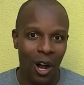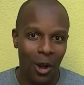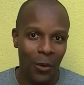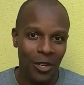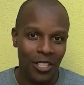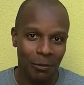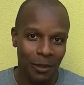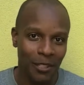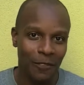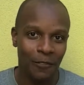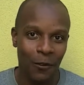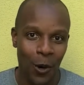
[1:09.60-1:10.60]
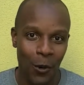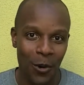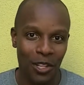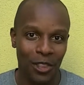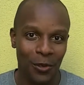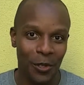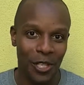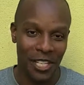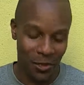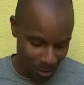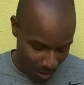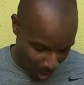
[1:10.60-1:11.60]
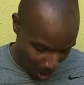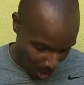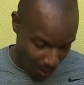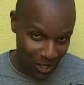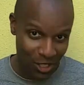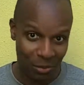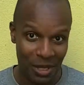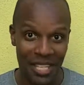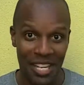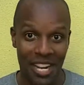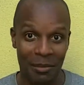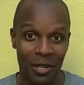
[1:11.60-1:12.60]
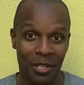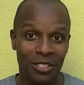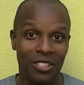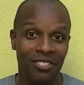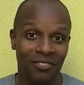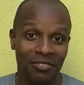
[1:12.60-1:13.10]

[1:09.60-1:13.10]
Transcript: always be the 413. It will always be Amherst.